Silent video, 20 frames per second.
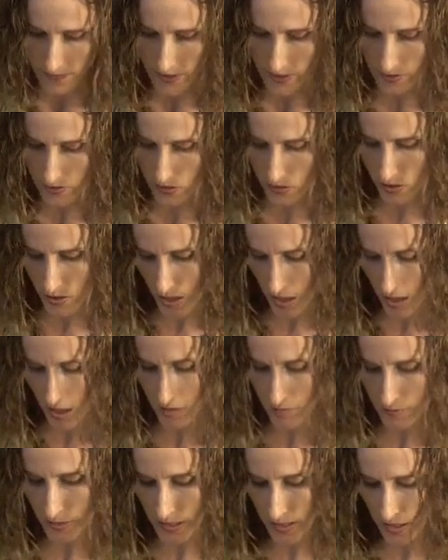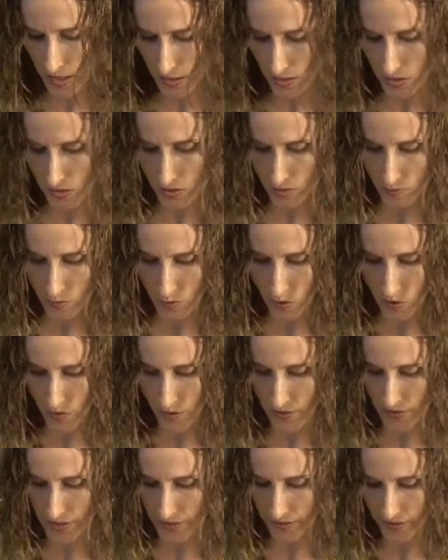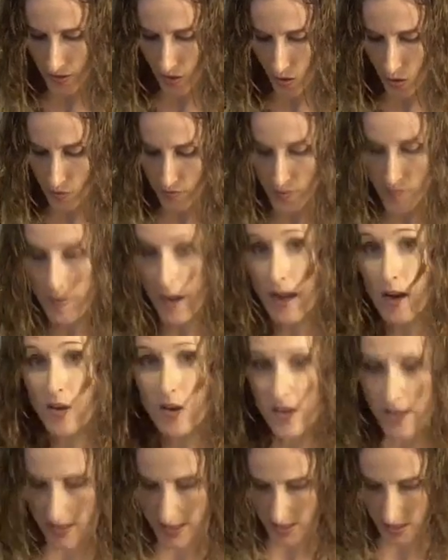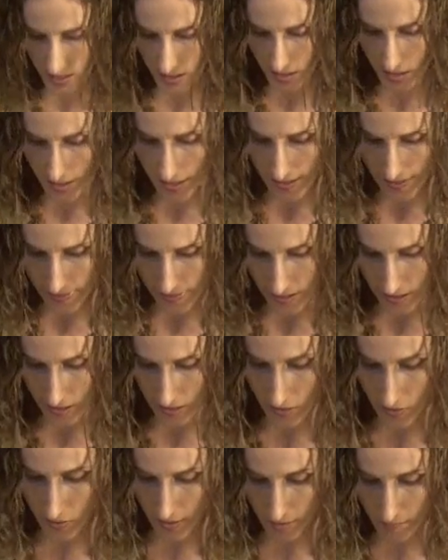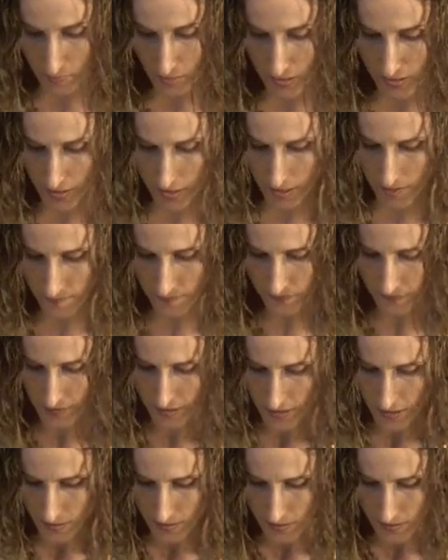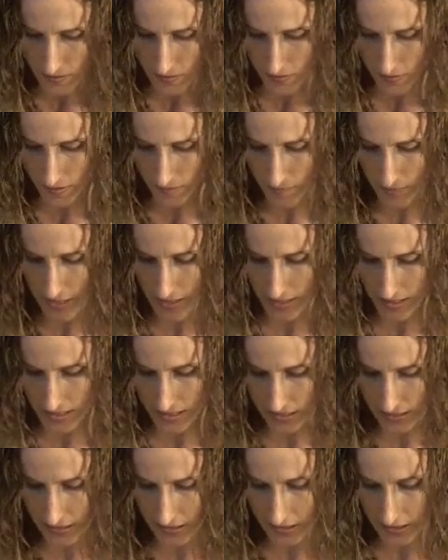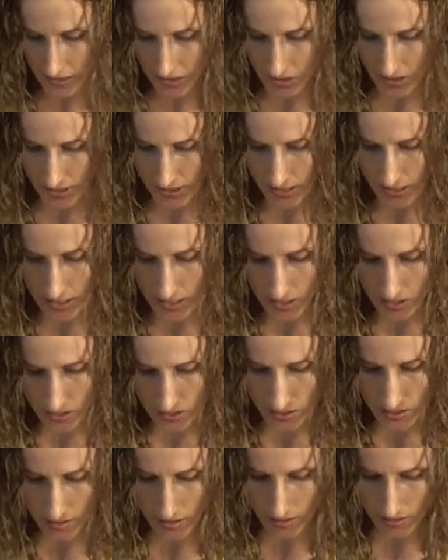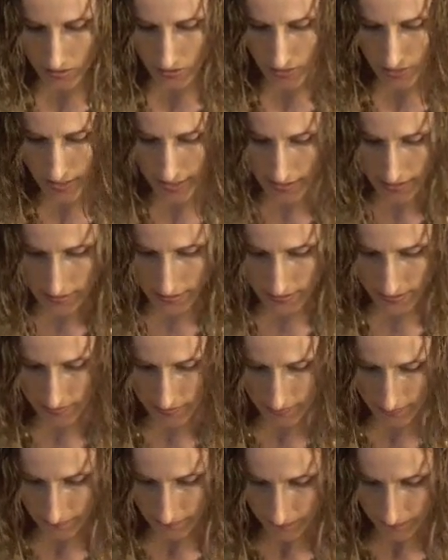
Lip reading: They're strong, but not too bold that they're gonna overpower the dill and the cranberry. So they'll make a delicious addition to this rice.